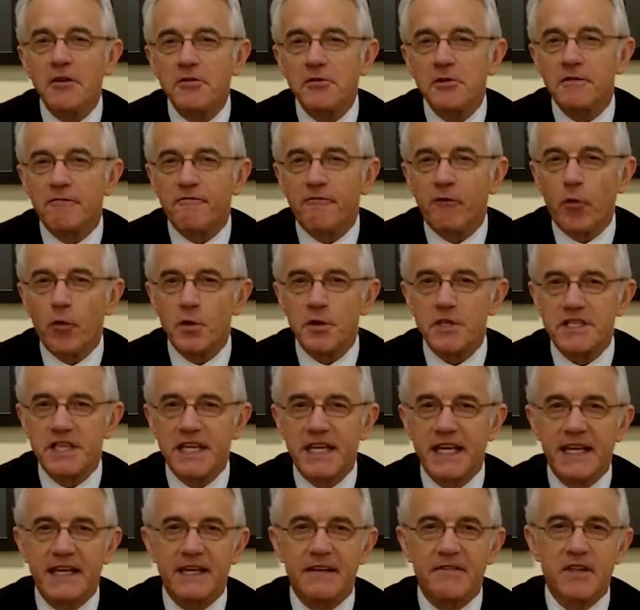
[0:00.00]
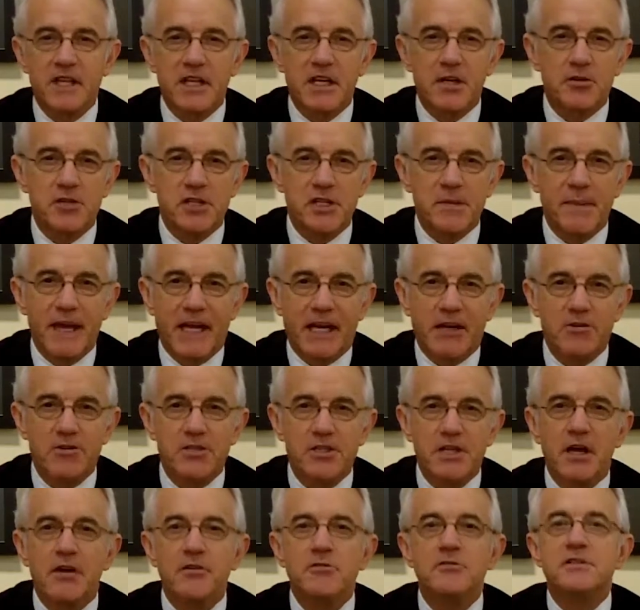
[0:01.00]
hundred fourteen of the Energy
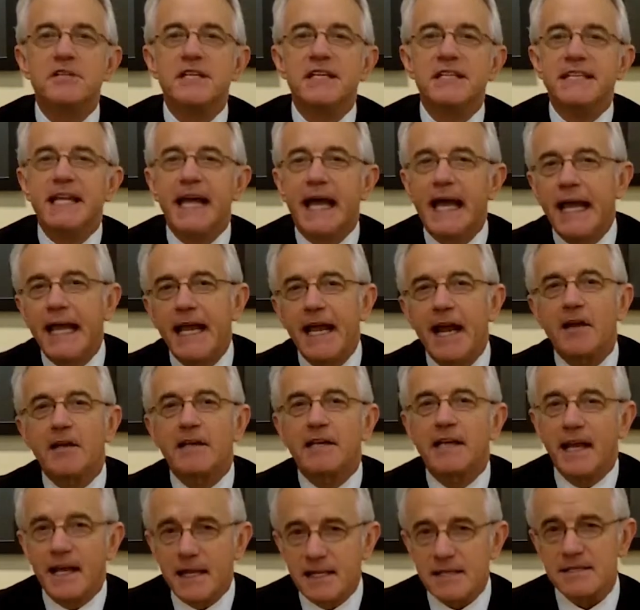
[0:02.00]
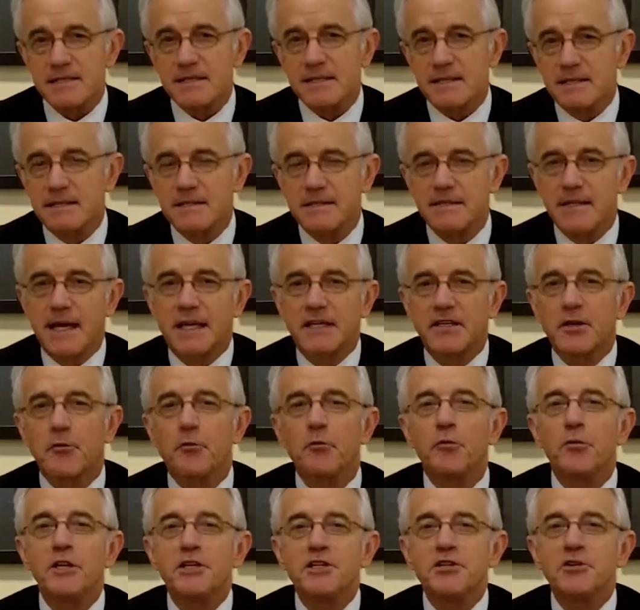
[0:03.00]
Makers Show. Today, our guest,
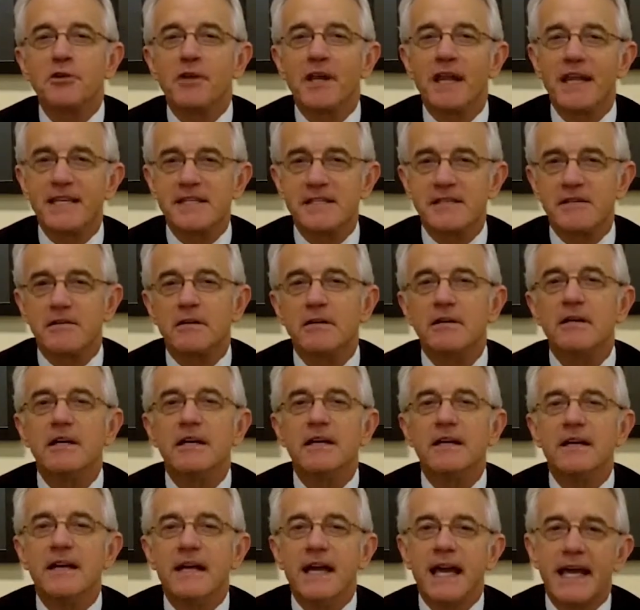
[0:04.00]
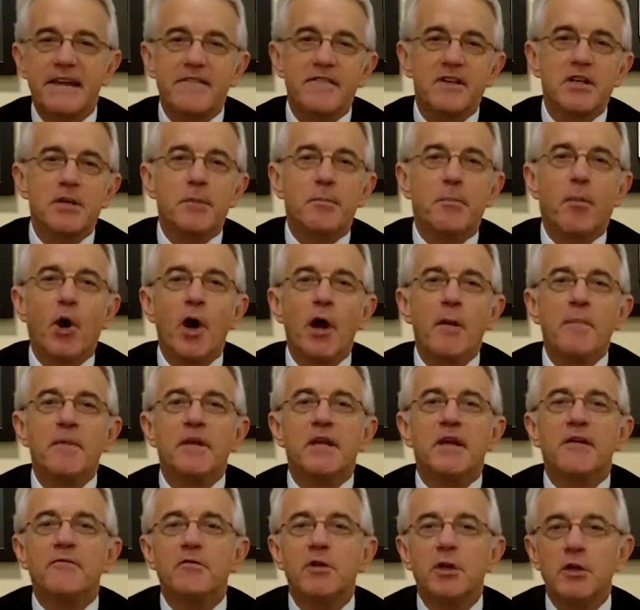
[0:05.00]
Doctor Richard Lester, head of the
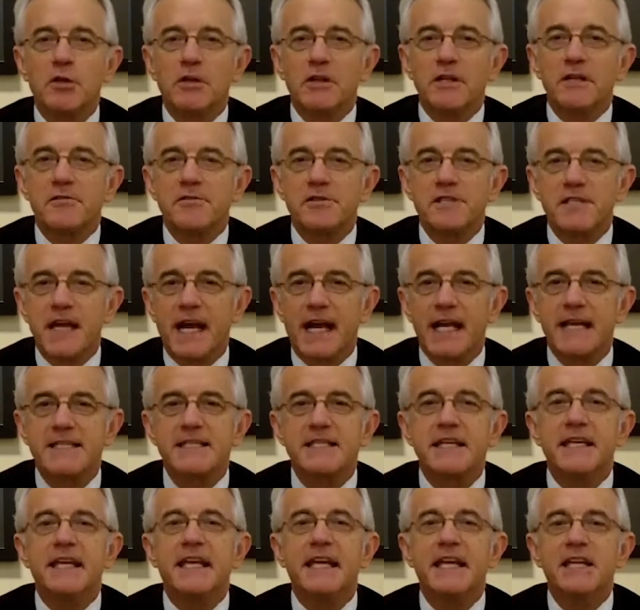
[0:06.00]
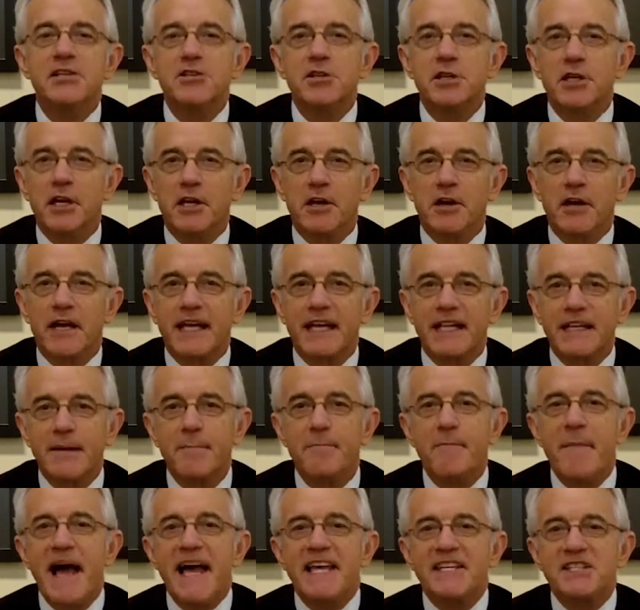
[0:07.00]
Department of Nuclear Science and Engineering
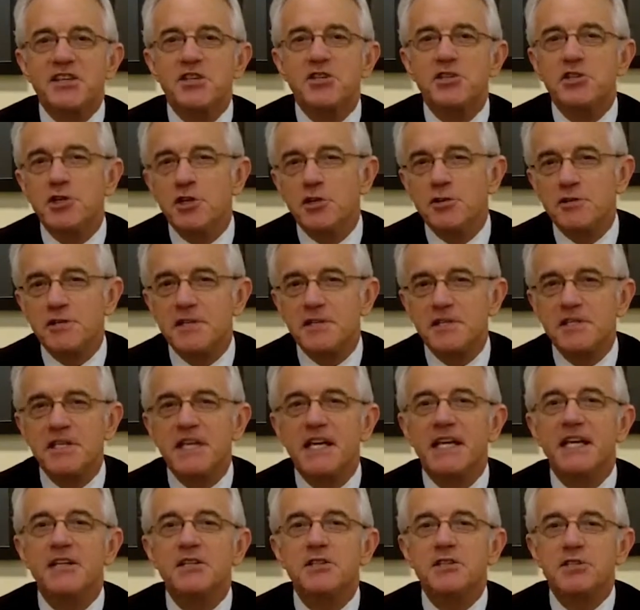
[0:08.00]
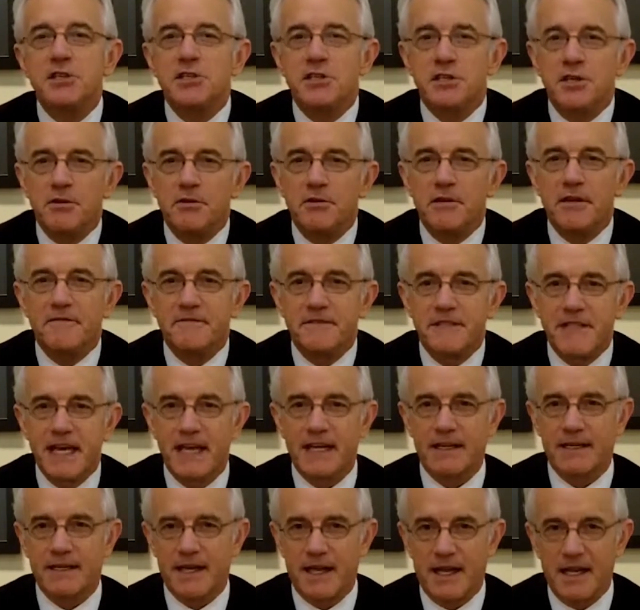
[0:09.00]
at the Massachusetts Institute of
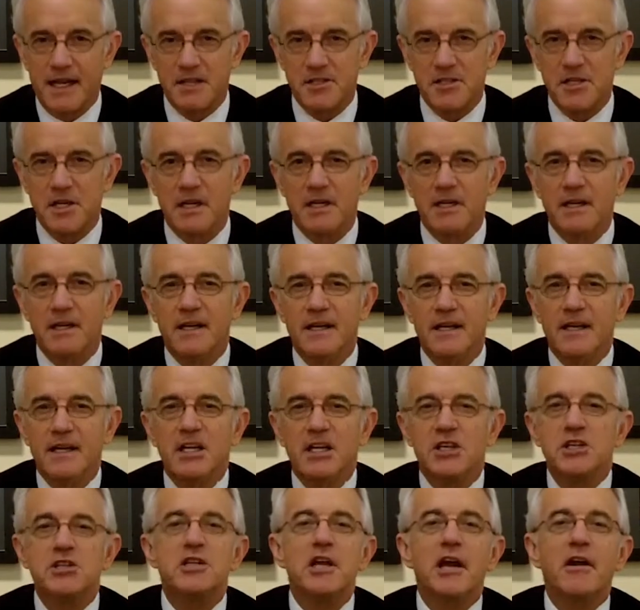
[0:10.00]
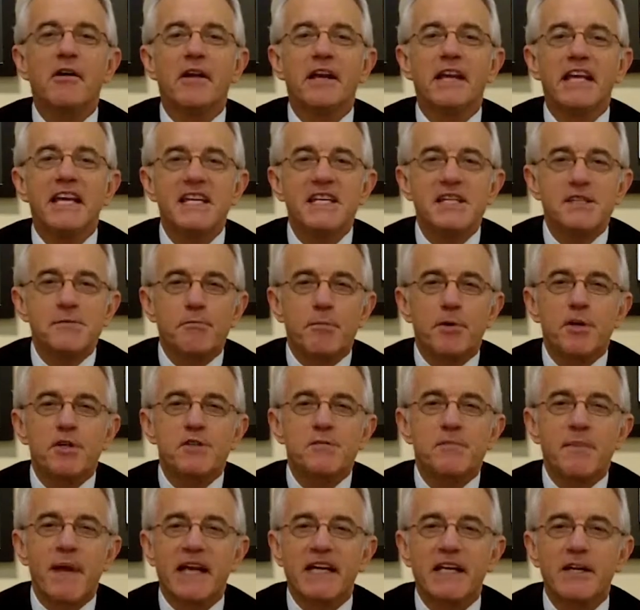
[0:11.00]
Technology, sharing his
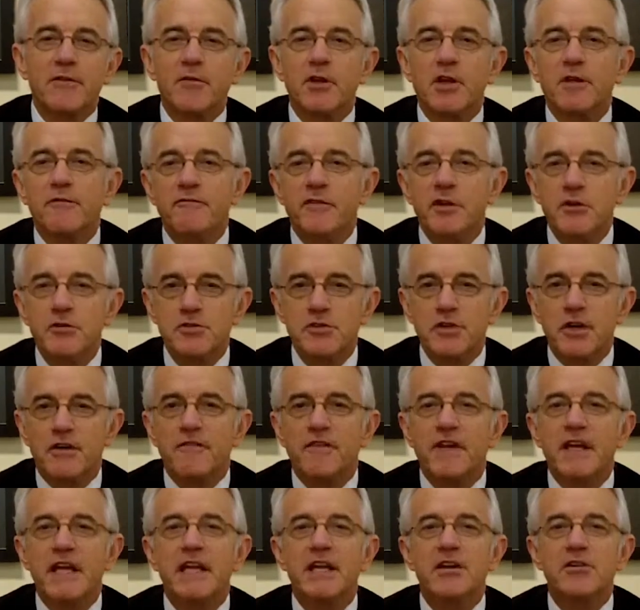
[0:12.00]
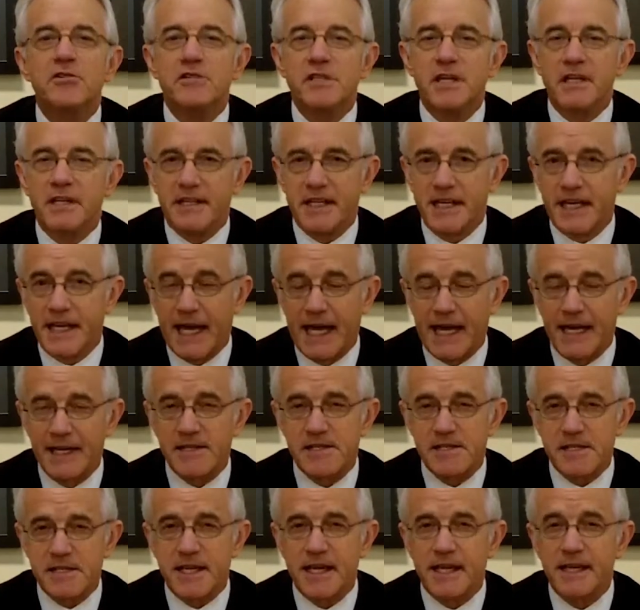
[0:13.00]
perspective on the future of energy in the
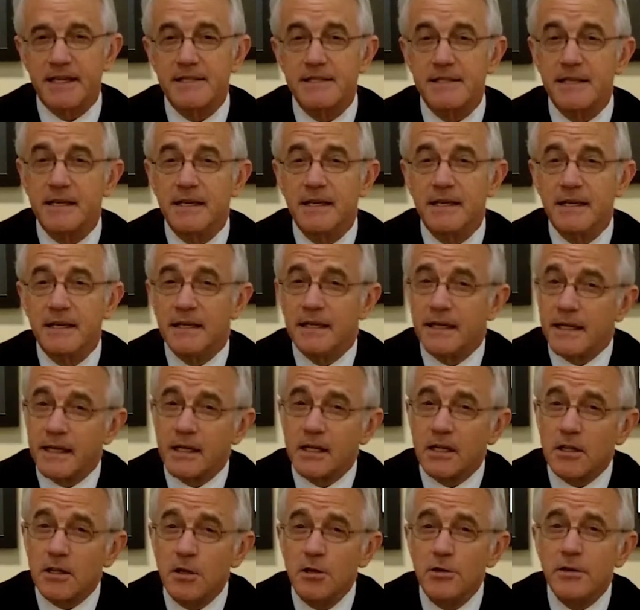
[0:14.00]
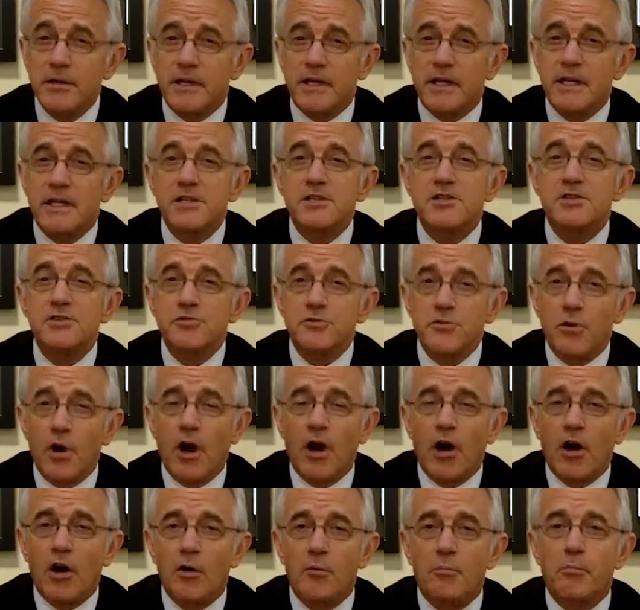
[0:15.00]
United States, including his
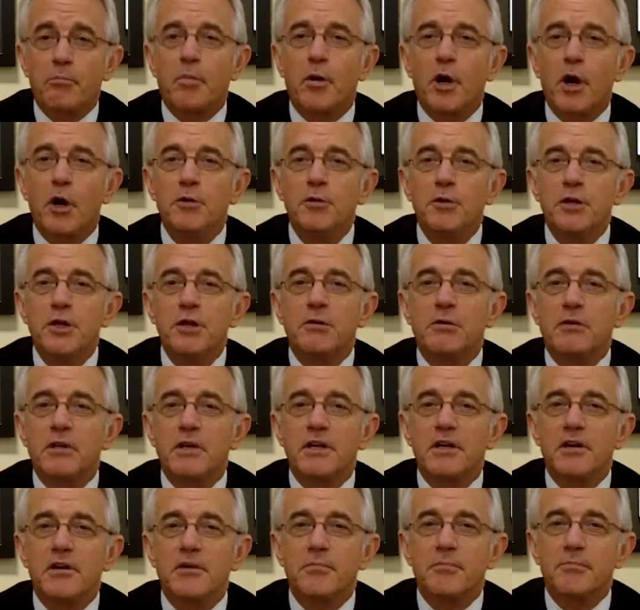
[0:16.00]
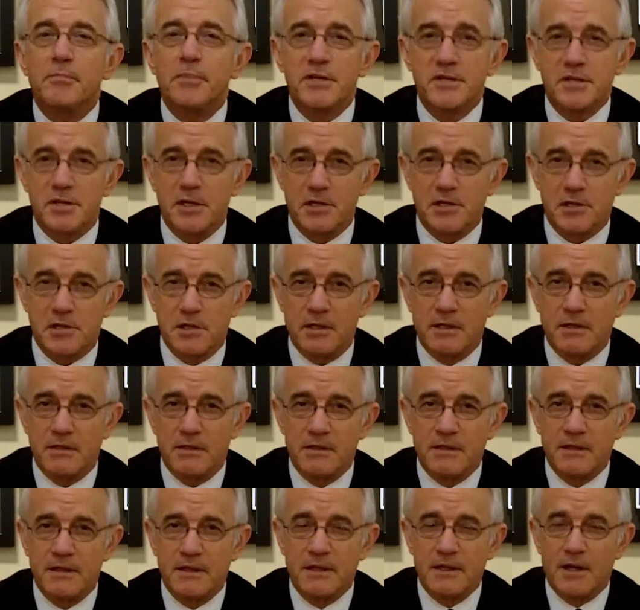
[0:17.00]
strong pro-nuclear position.
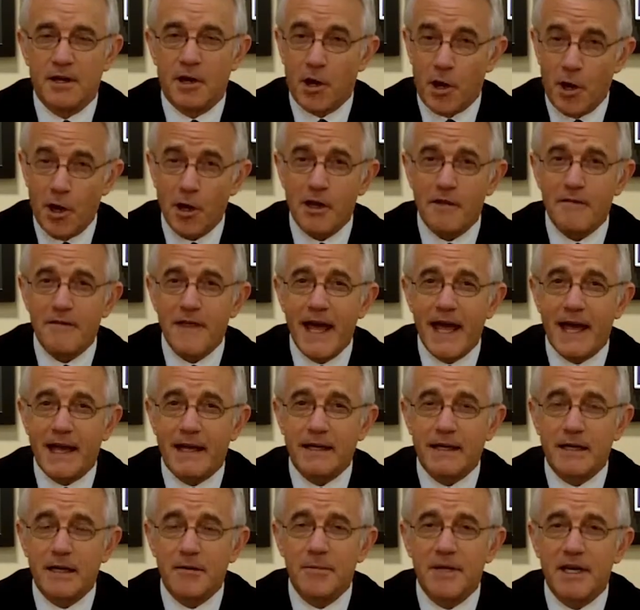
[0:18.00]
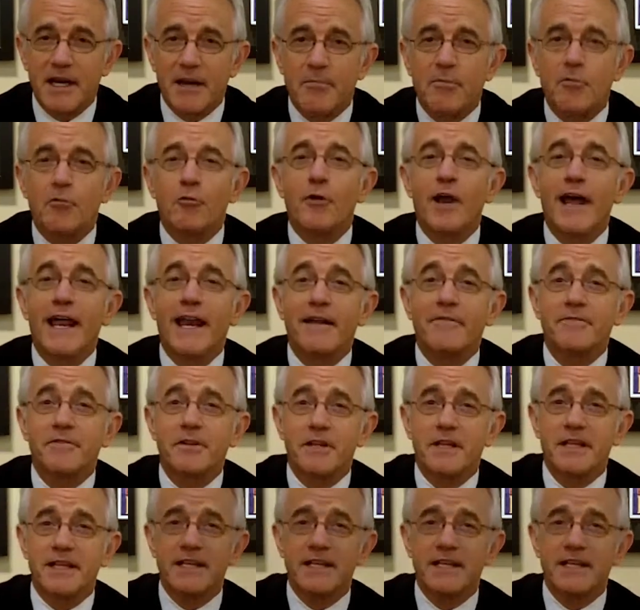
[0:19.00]
All of that coming up right after